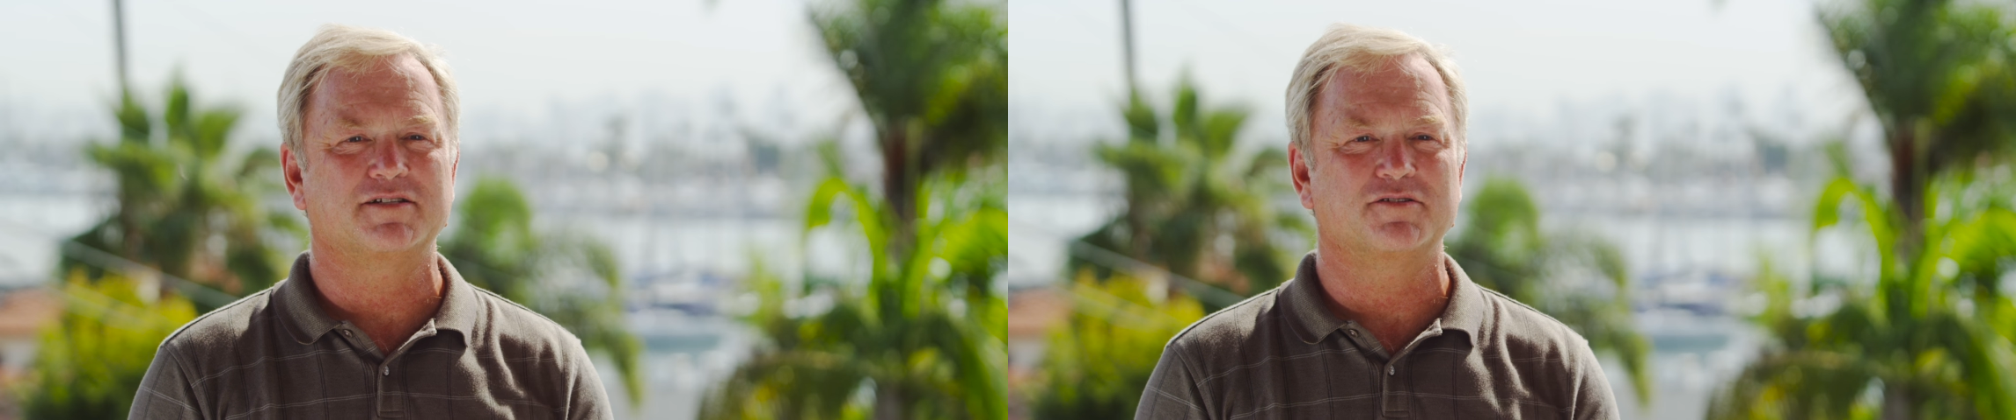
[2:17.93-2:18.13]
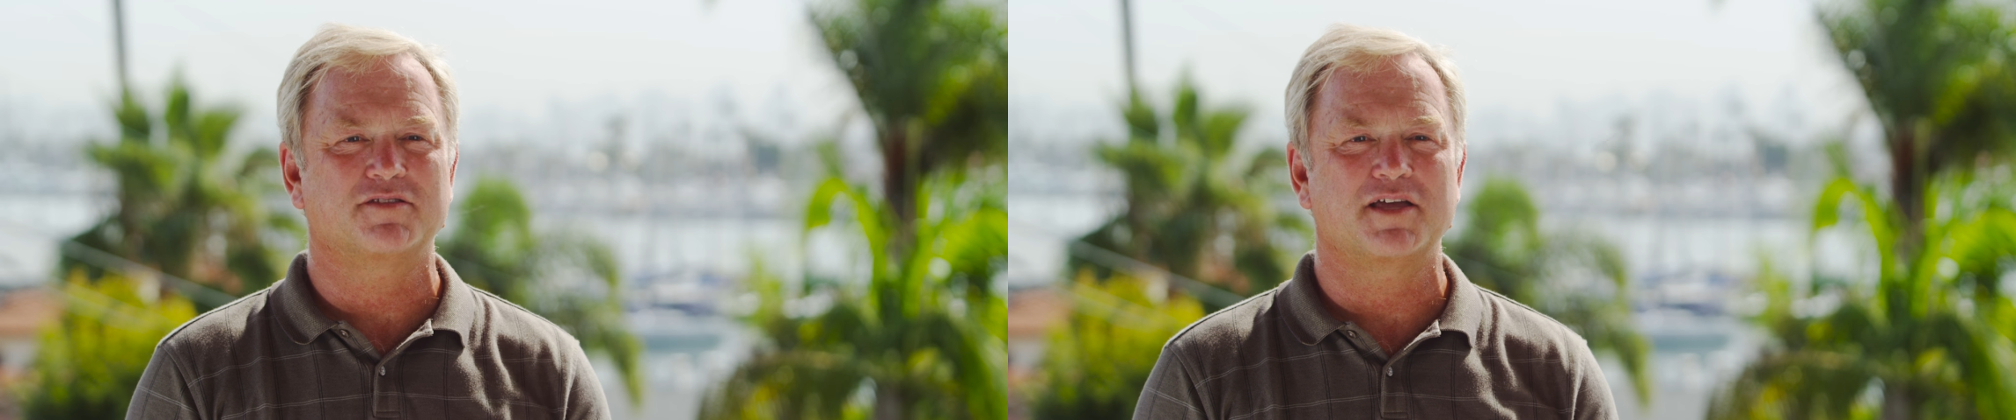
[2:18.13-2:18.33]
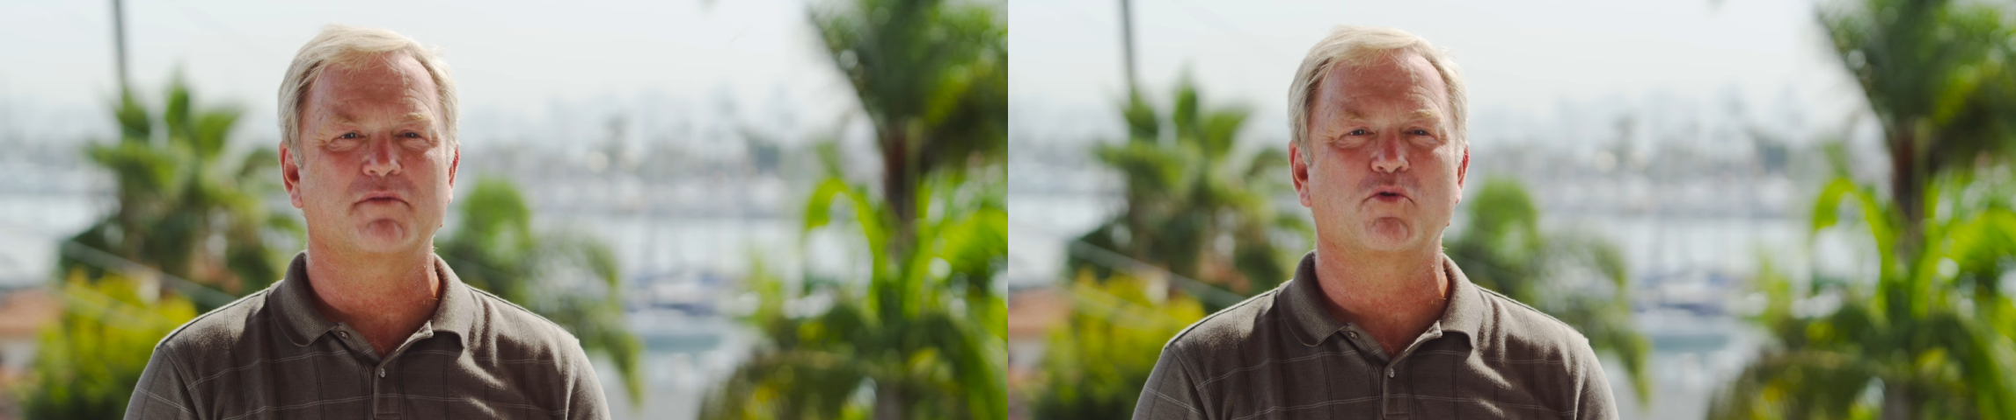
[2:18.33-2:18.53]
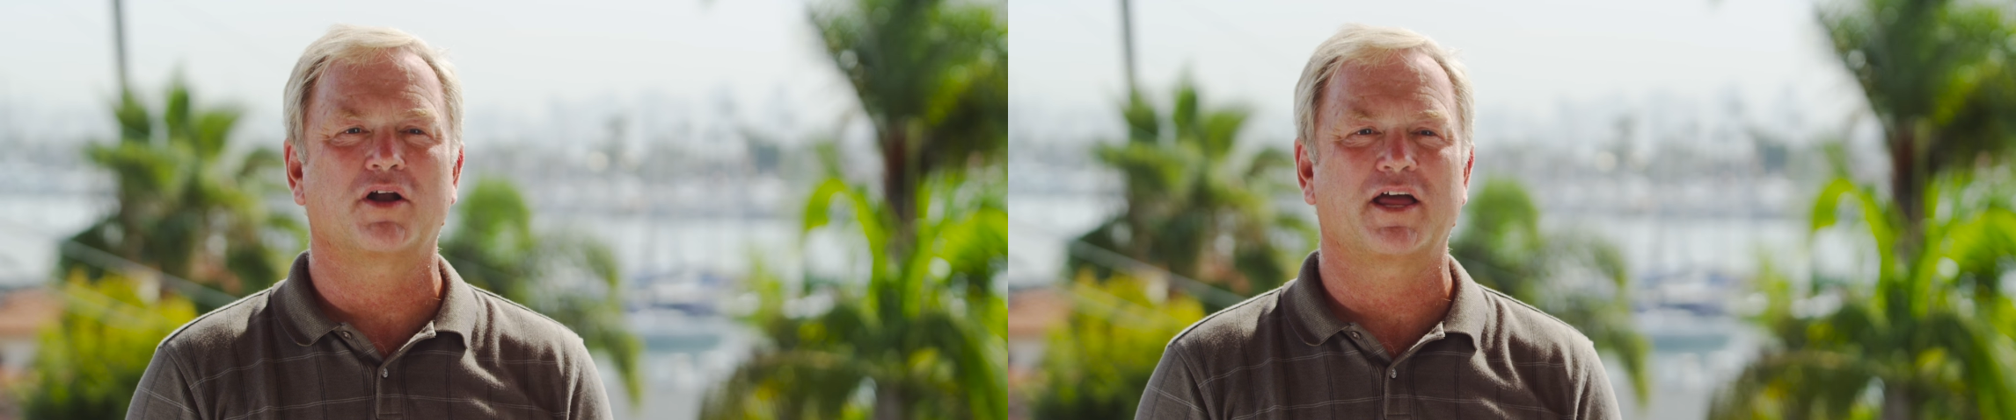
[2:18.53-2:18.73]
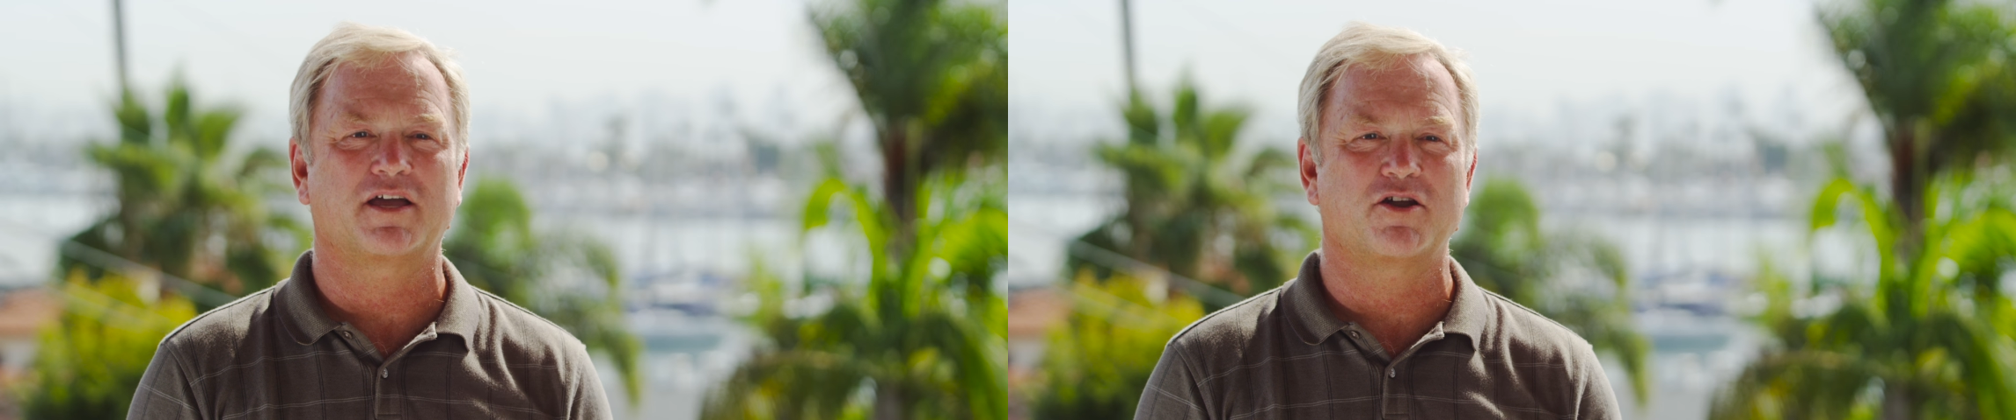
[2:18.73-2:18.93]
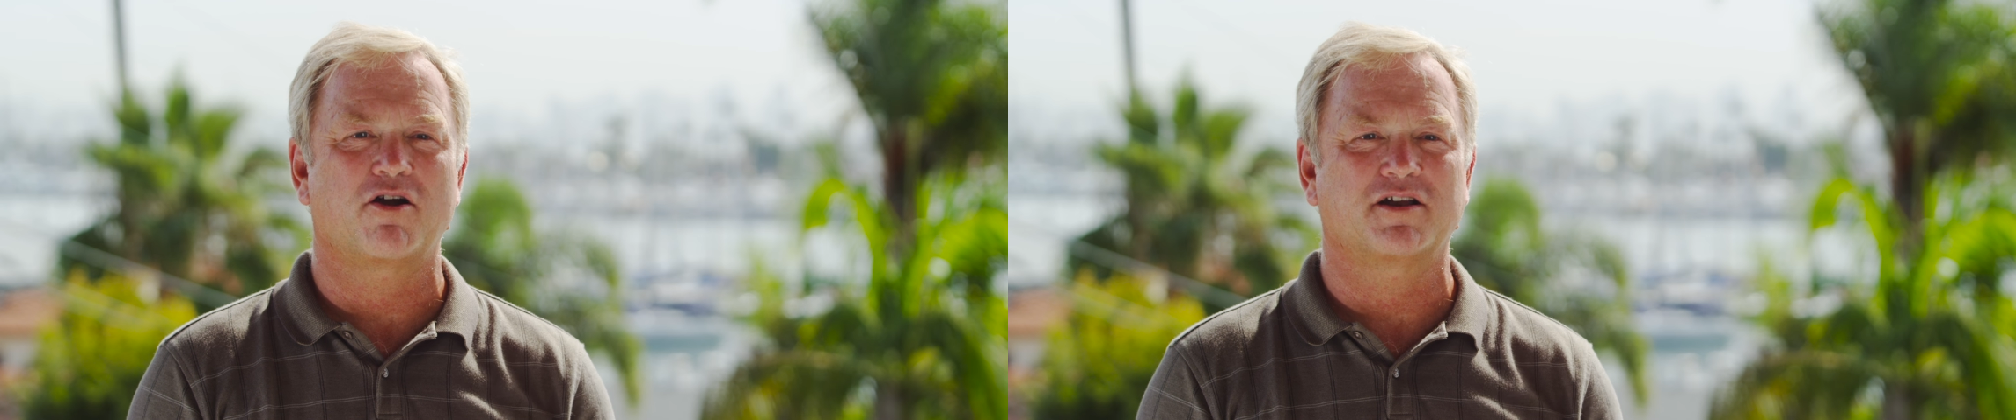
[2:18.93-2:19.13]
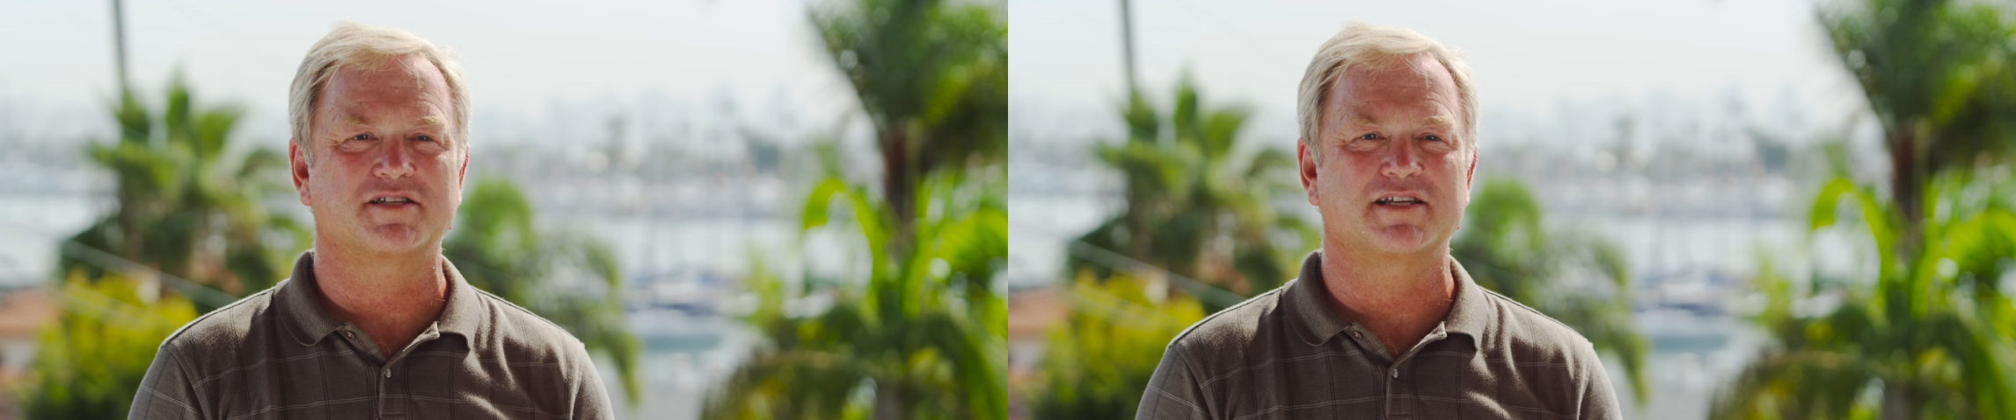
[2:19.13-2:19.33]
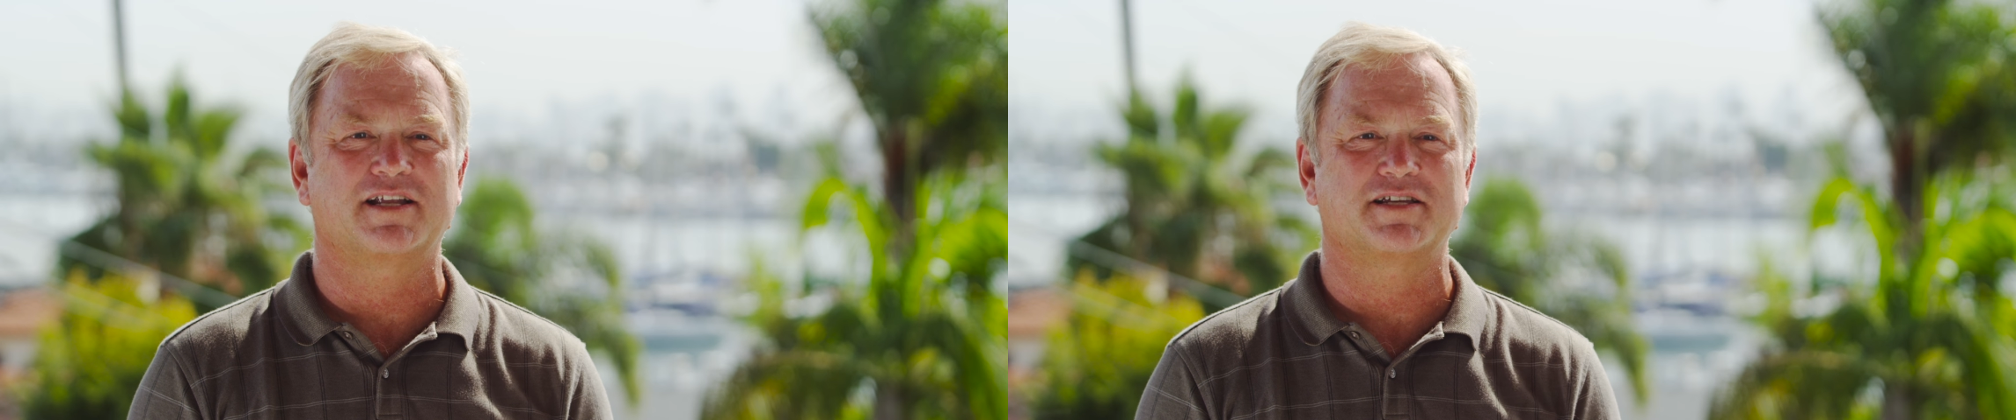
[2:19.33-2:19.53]
to think more like an
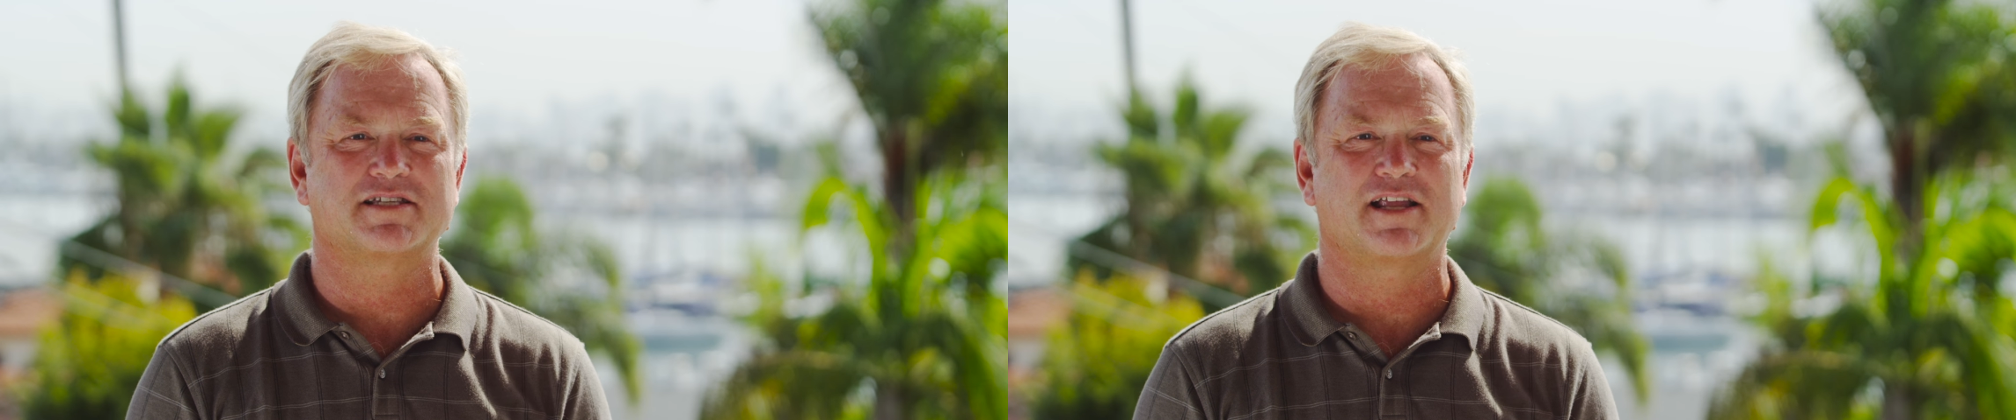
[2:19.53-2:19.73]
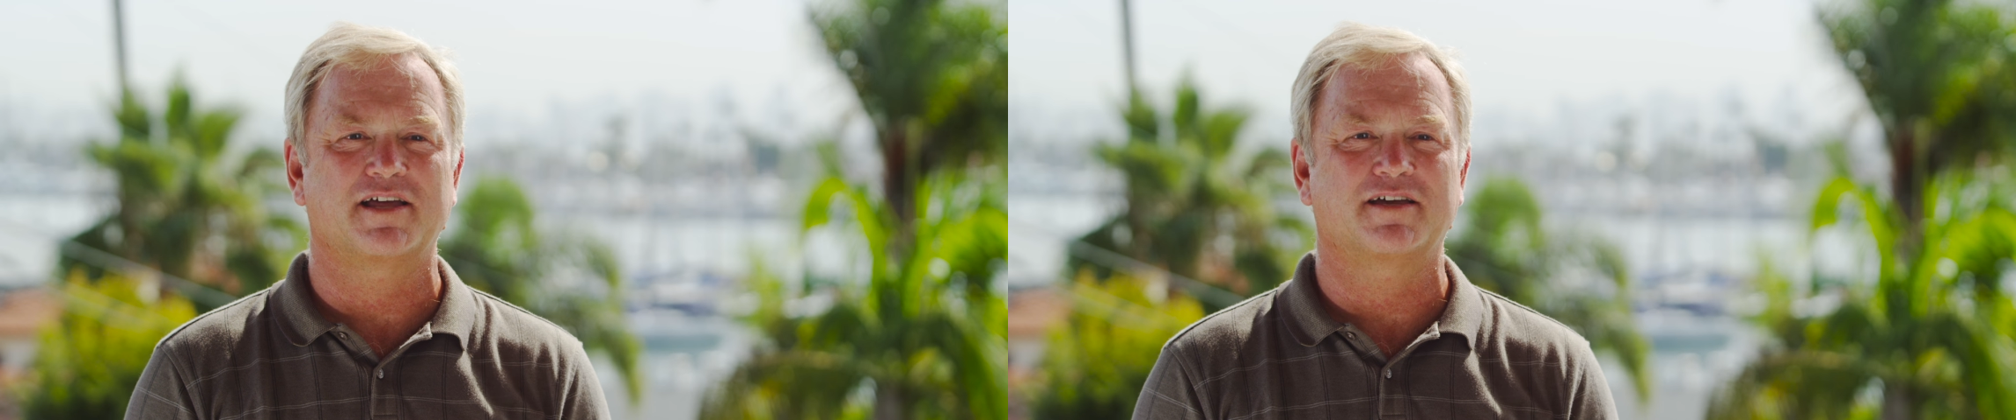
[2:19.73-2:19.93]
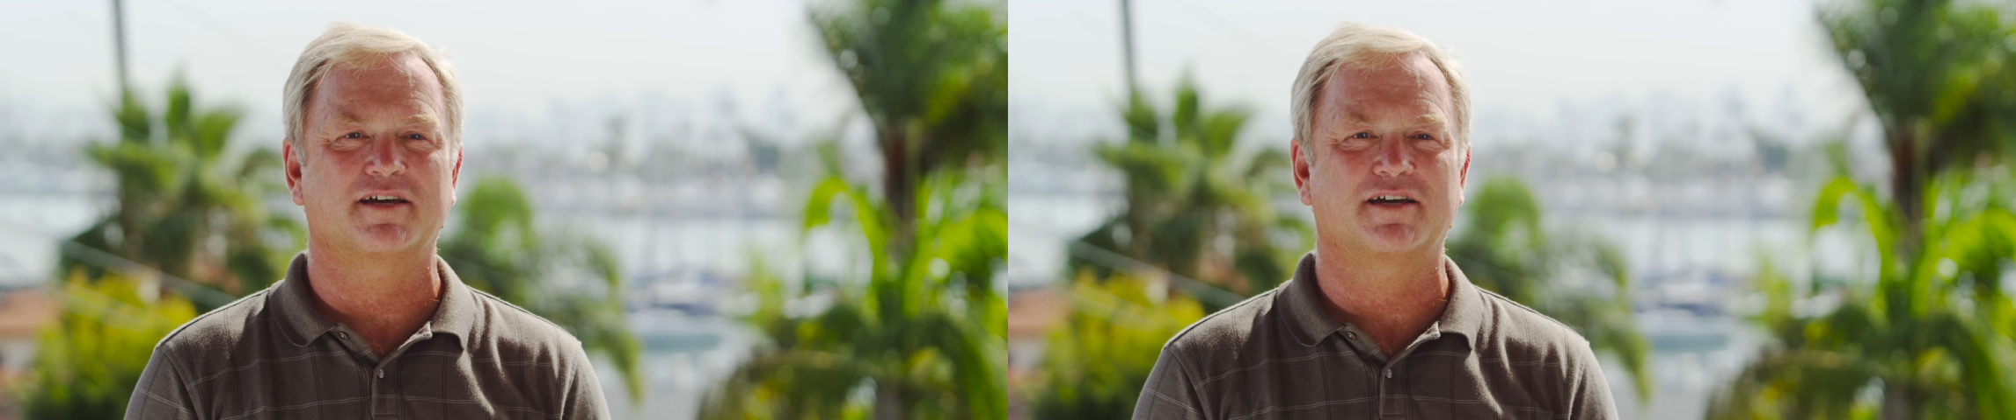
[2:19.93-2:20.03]
artist and less like